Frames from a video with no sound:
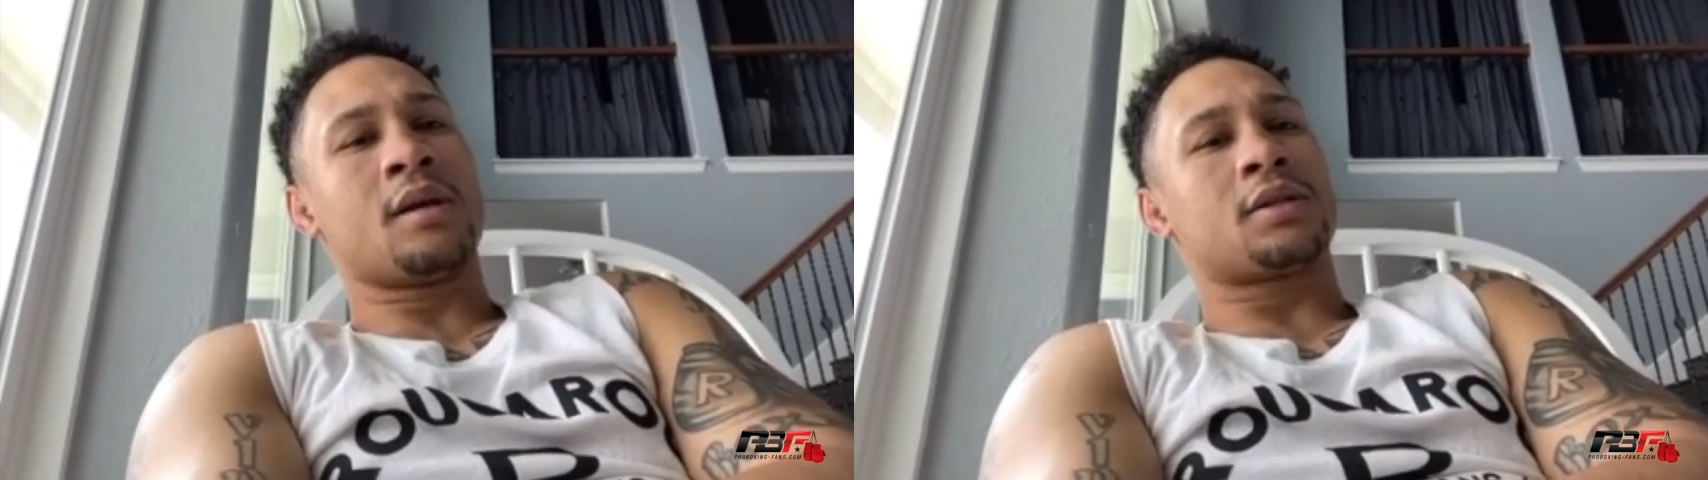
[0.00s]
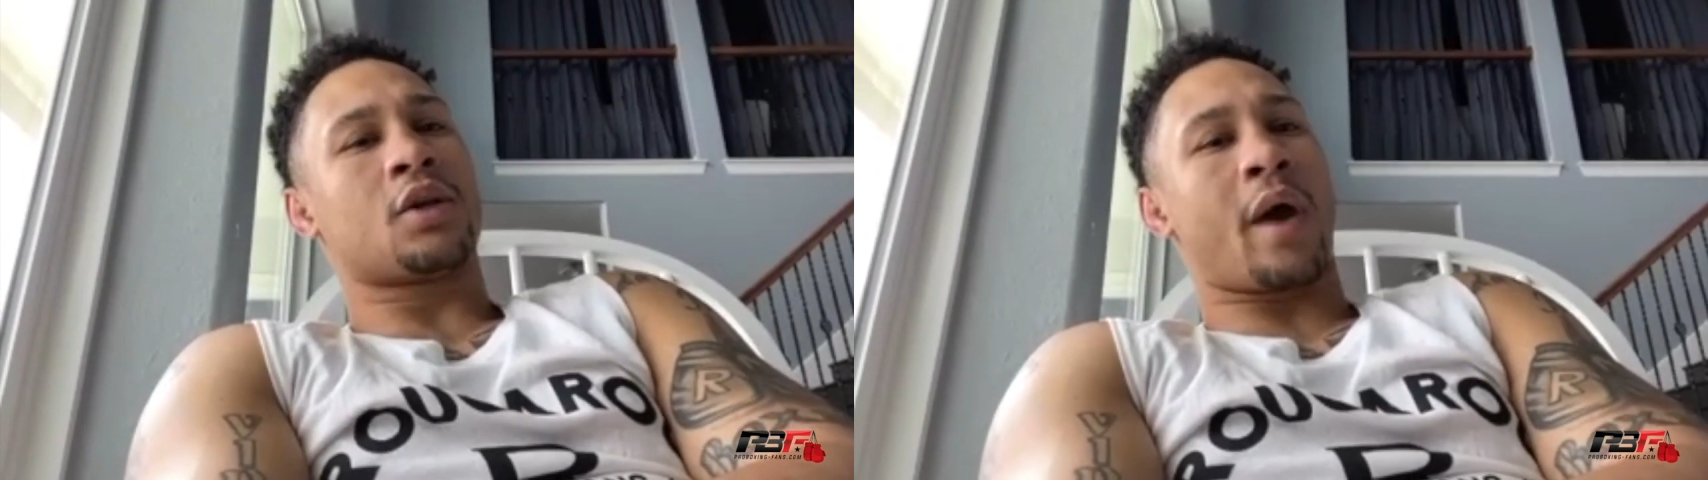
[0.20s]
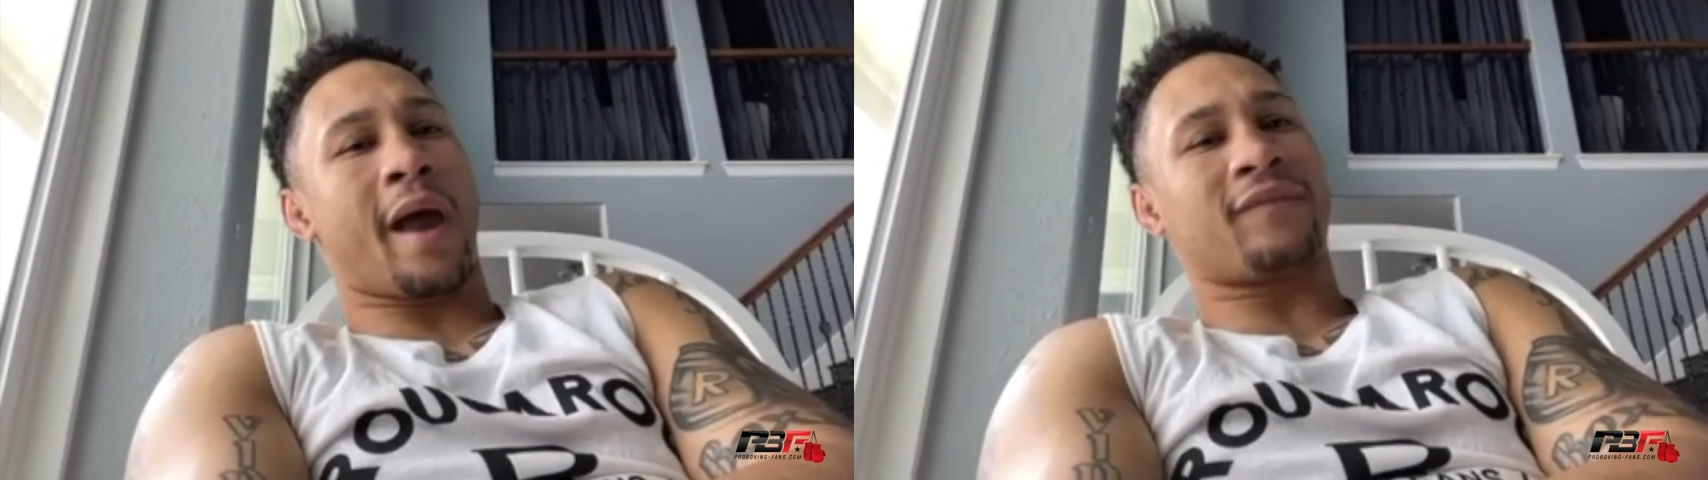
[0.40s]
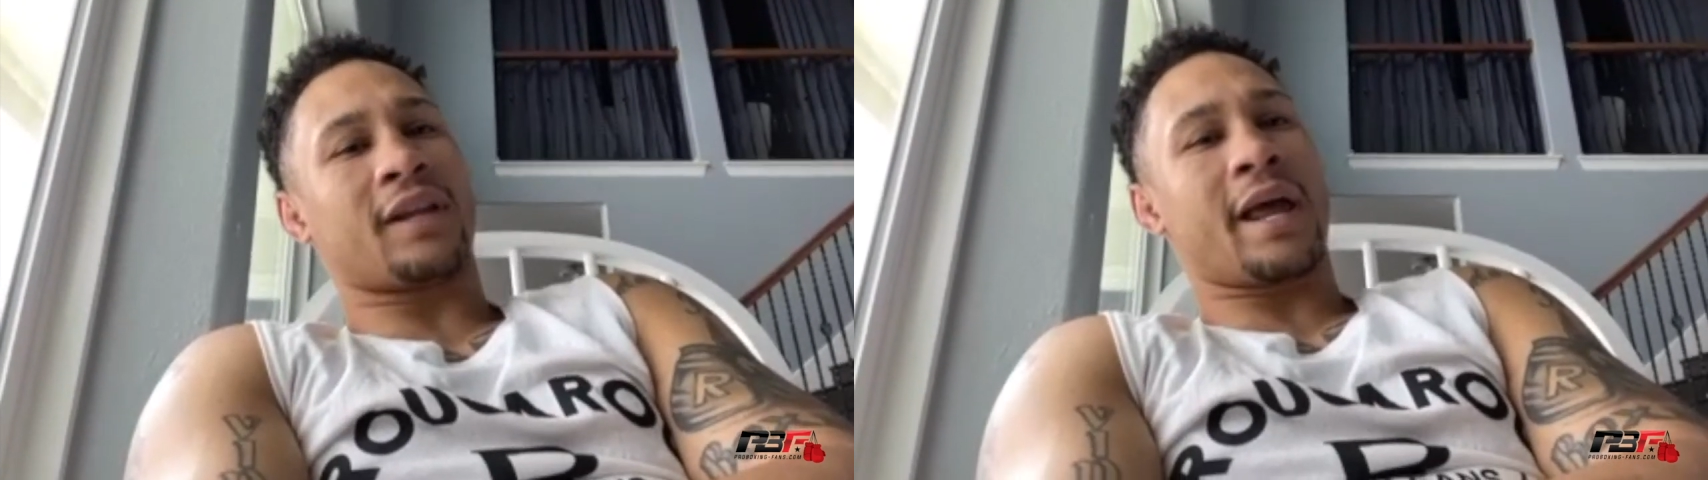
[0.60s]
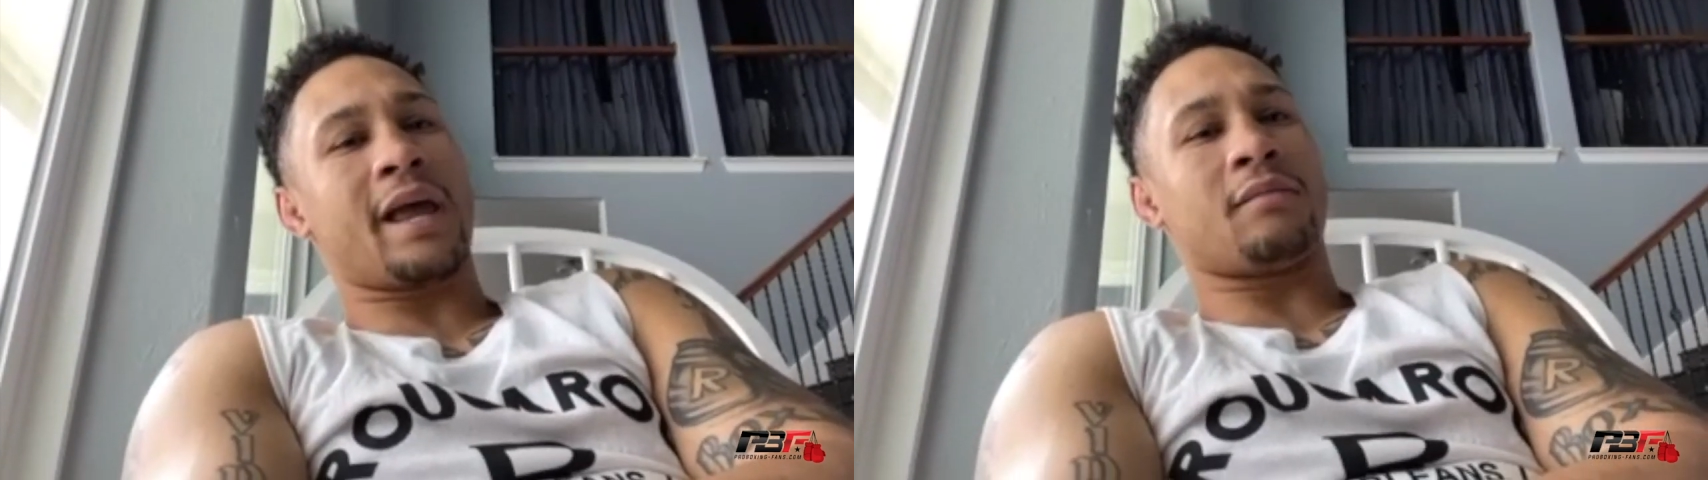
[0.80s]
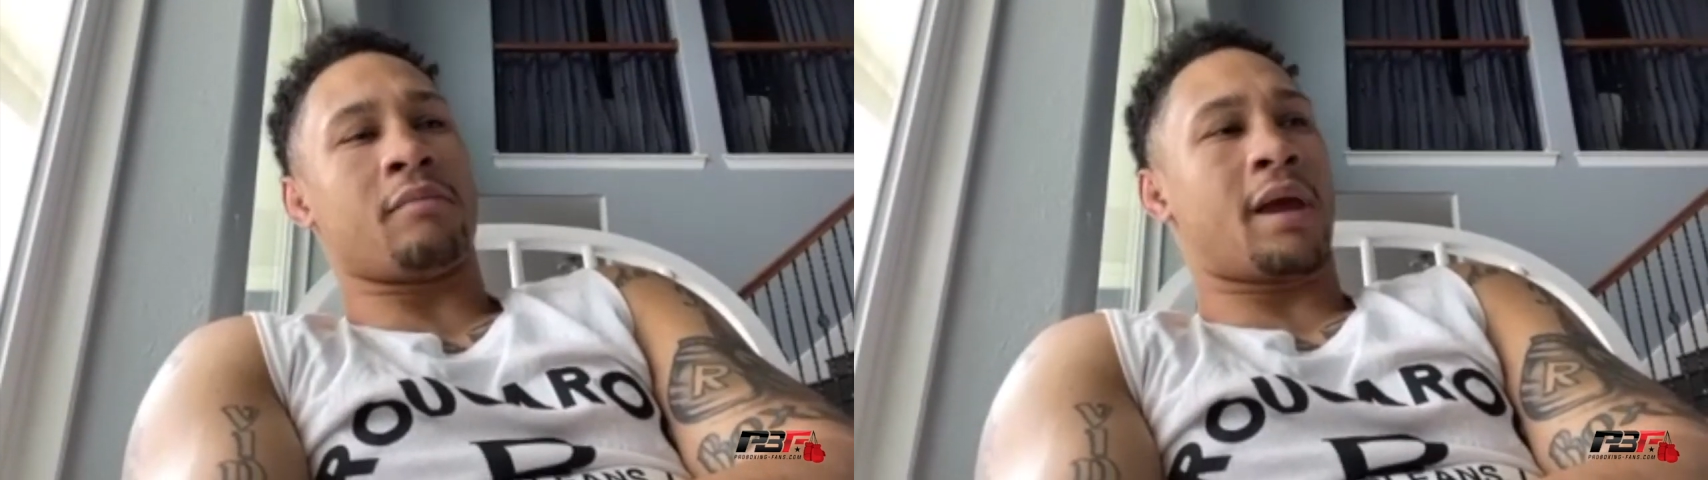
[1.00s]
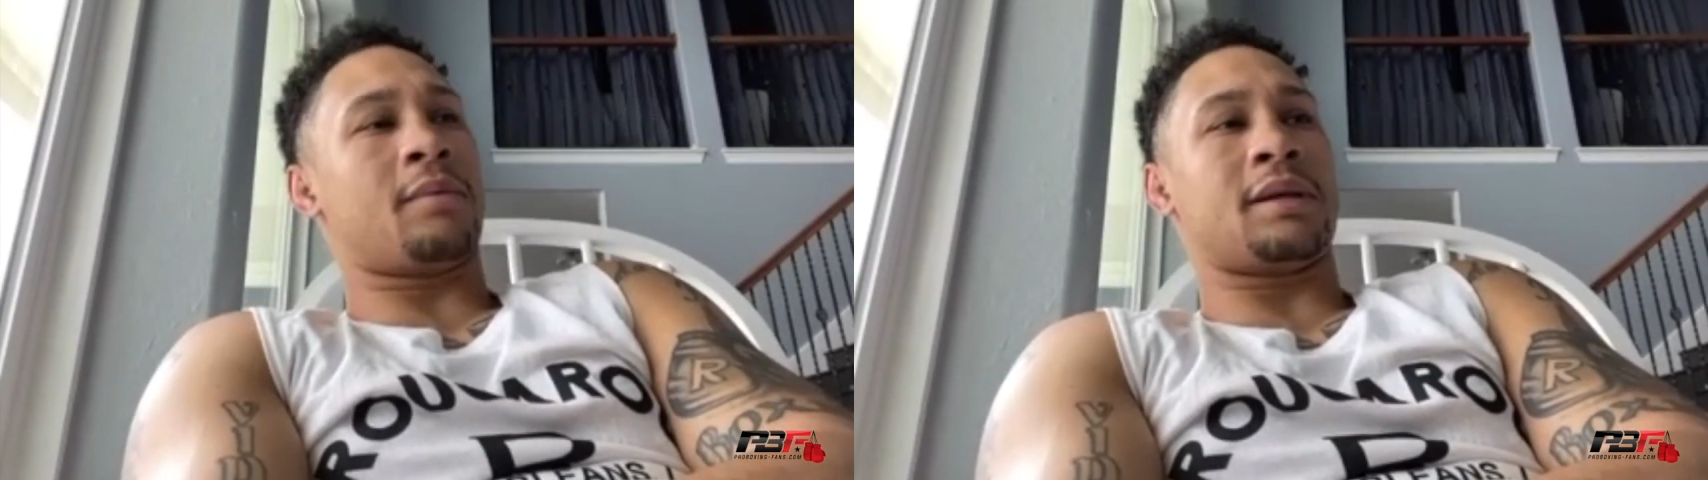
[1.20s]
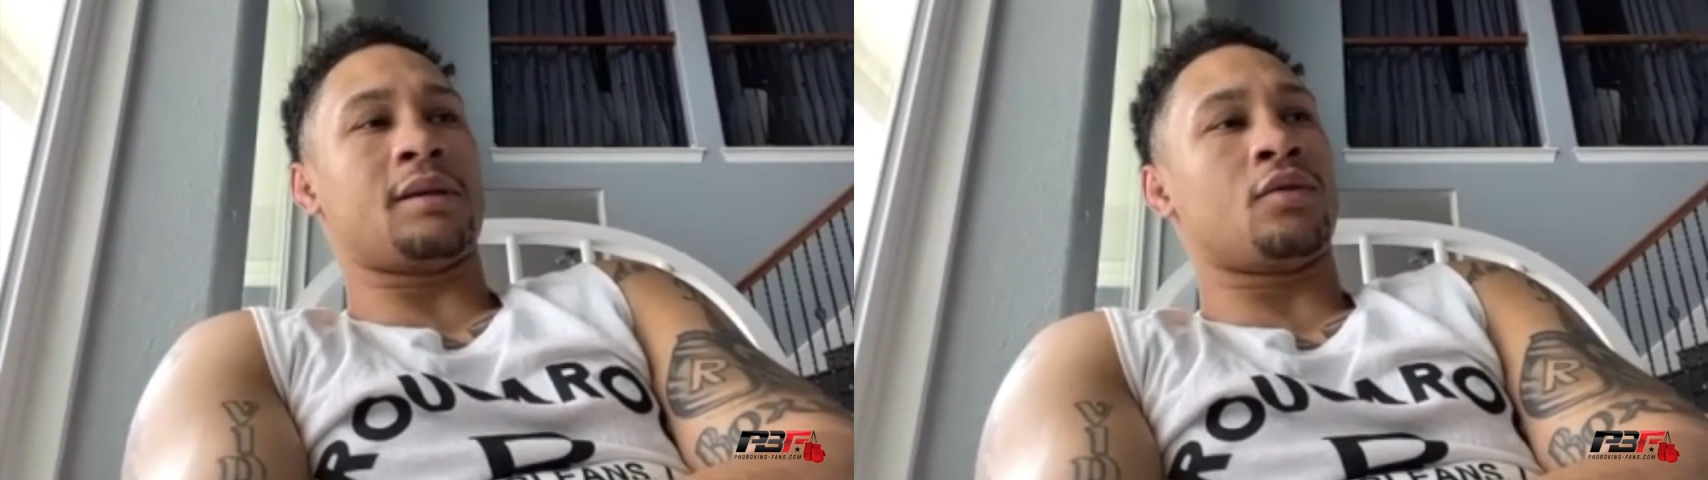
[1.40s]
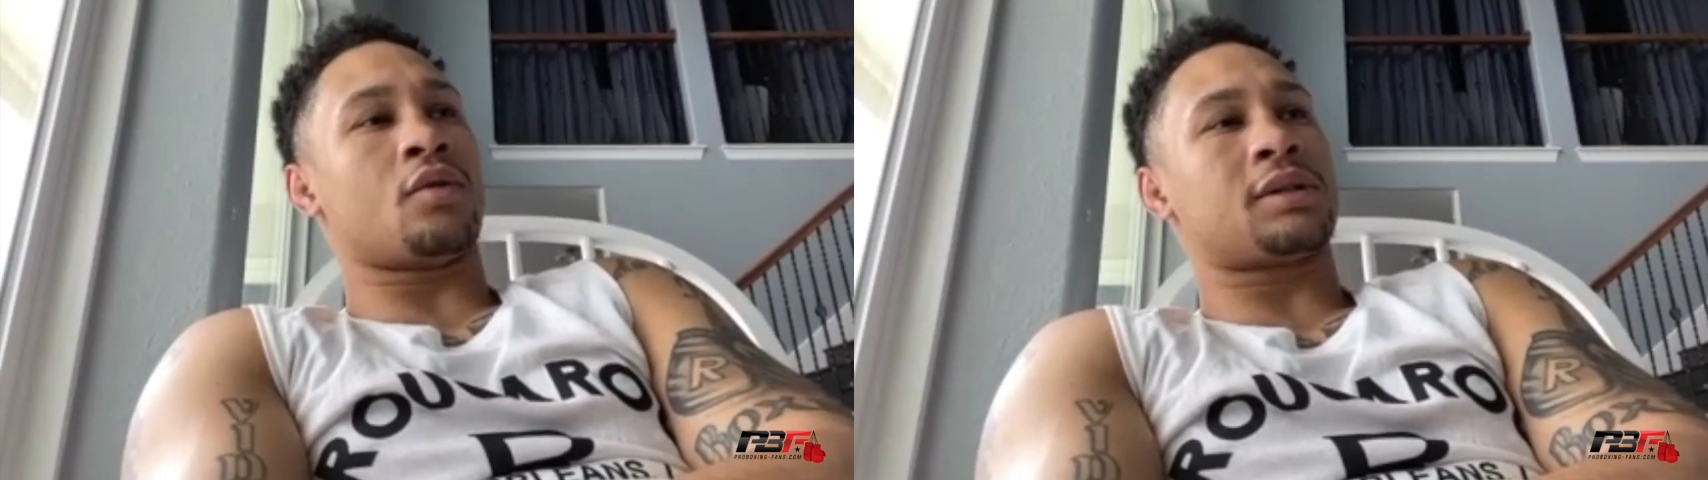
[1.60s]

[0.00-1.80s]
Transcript: So after that, maybe, you know,